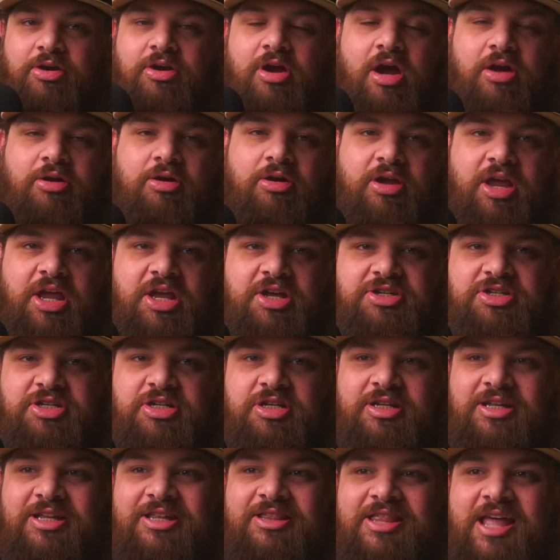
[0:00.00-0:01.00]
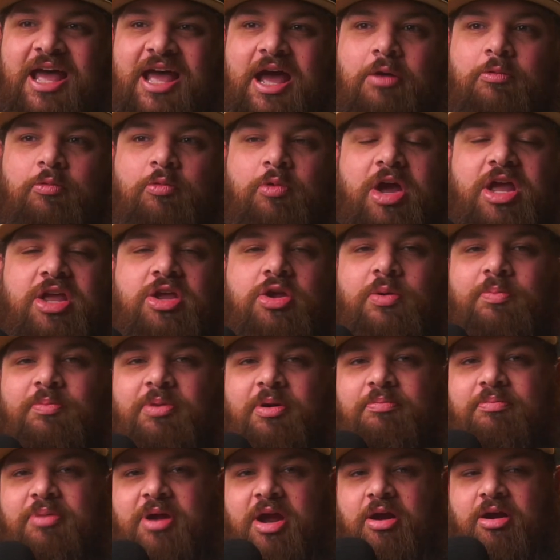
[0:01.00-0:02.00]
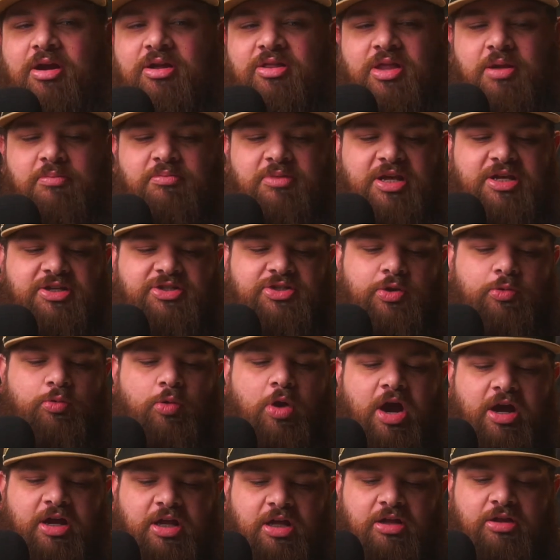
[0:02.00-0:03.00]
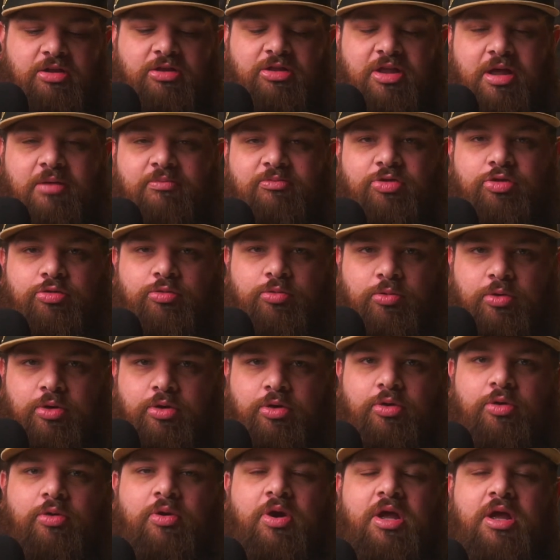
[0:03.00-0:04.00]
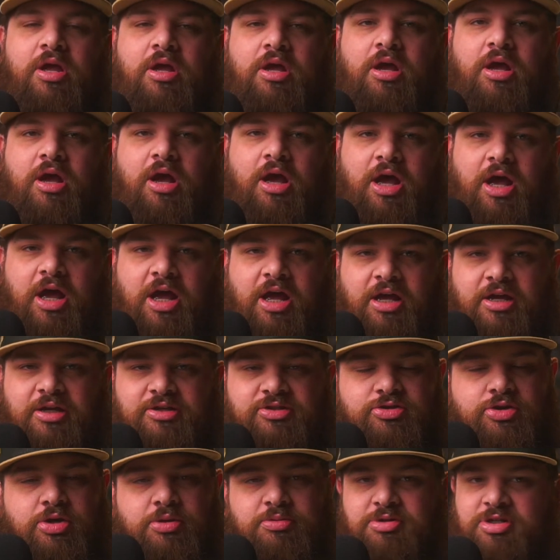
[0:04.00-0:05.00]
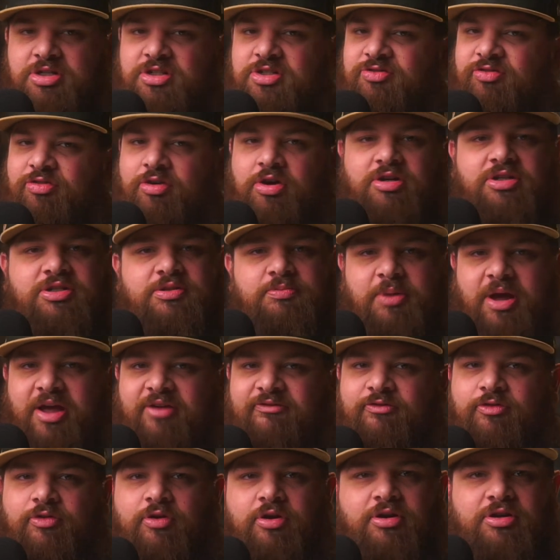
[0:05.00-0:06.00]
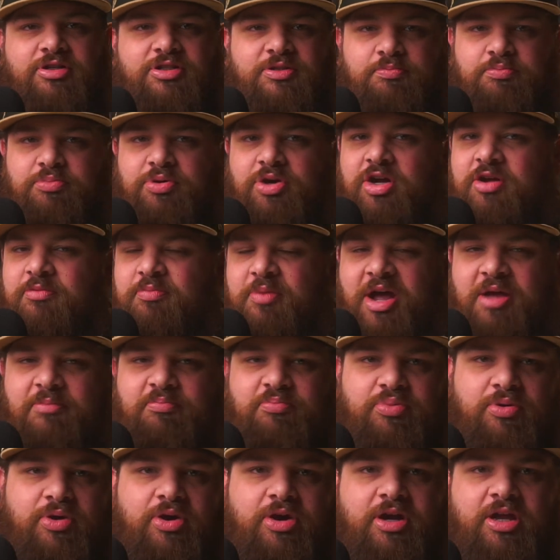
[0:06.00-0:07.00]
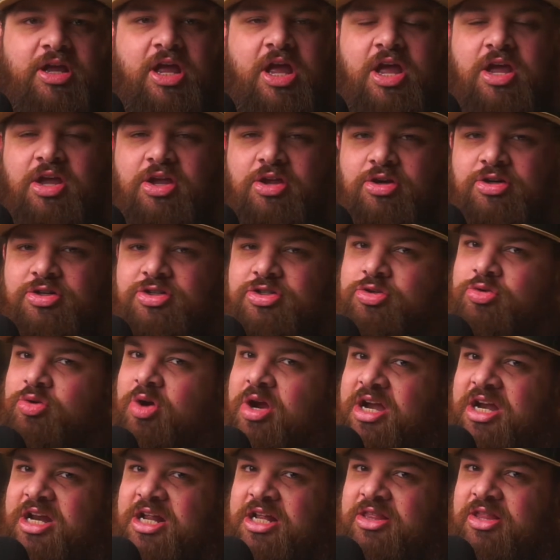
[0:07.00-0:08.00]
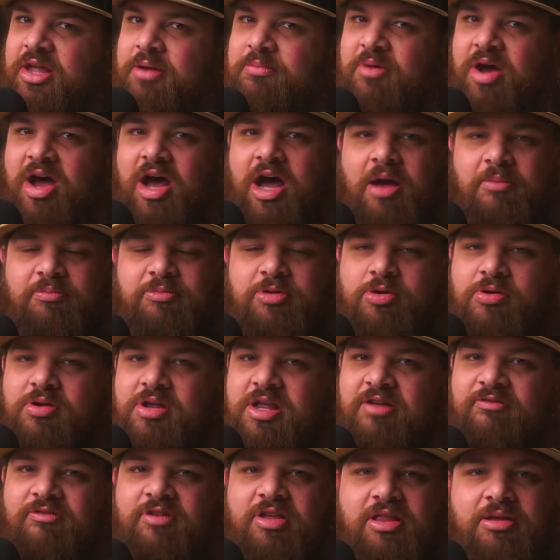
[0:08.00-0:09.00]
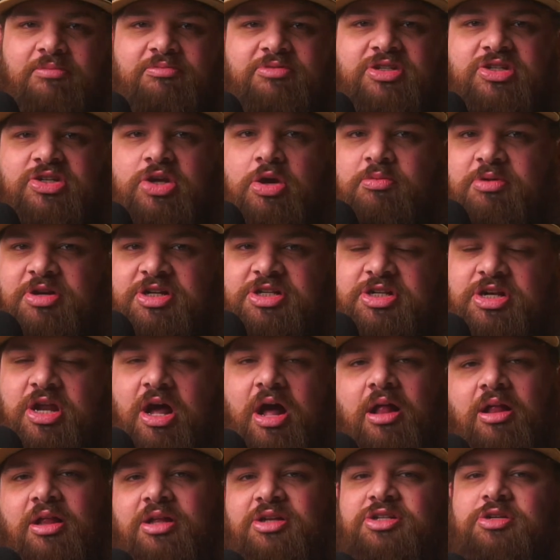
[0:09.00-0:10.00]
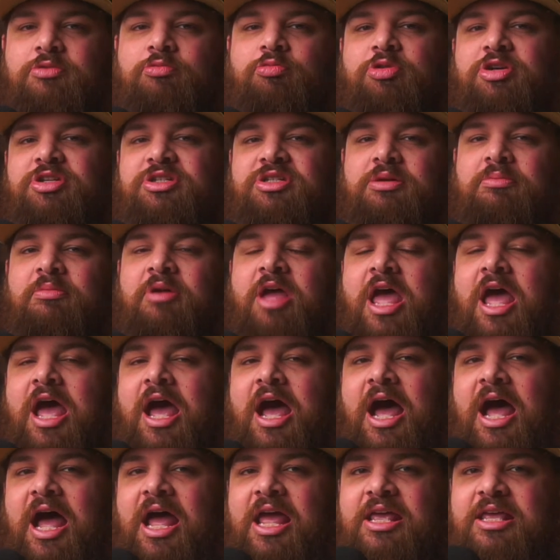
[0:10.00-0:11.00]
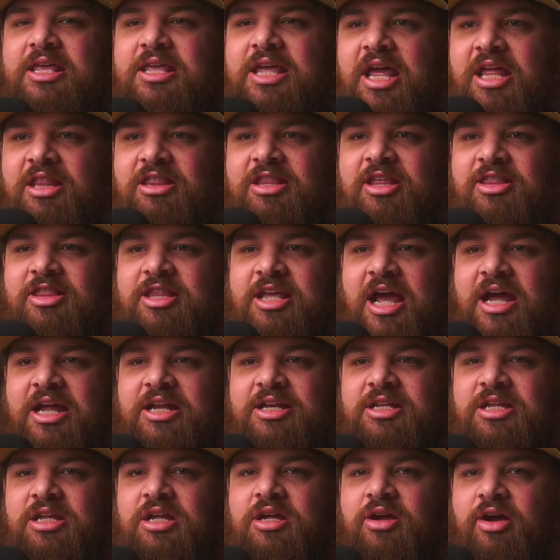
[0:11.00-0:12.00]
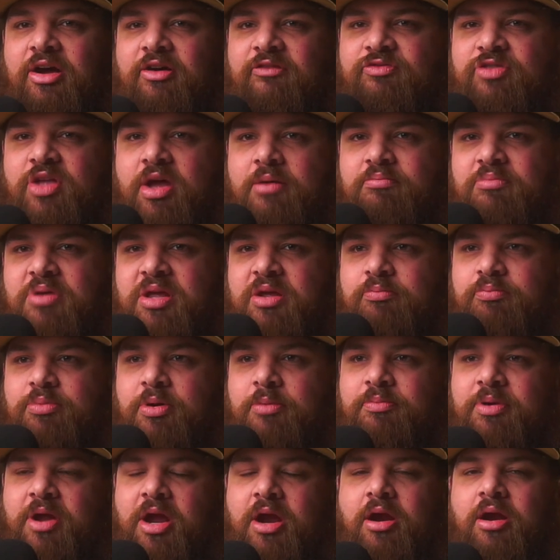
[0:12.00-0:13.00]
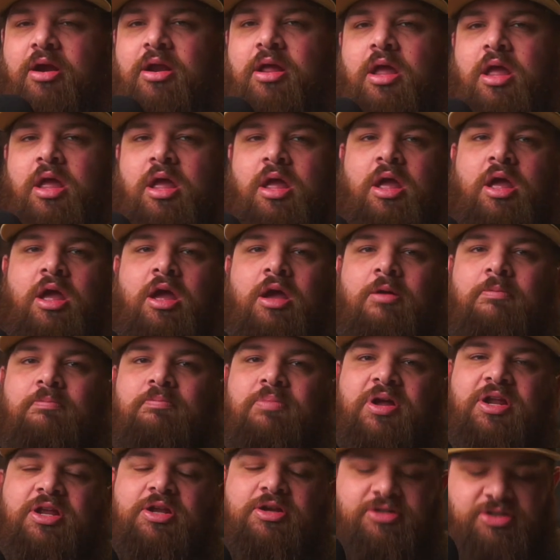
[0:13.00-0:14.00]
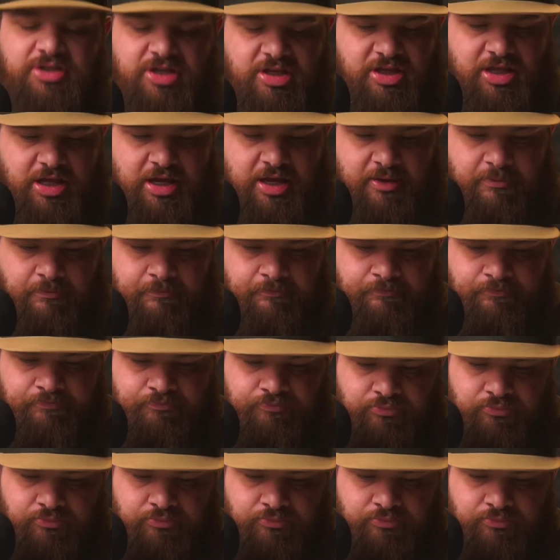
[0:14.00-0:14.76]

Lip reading: your congregation in that way. You're preparing them because you're walking them through scriptures verse by verse, book by book. You're training them up. You're giving them so much knowledge and wisdom. I get that, the idea of them being prepared. But here's the thing.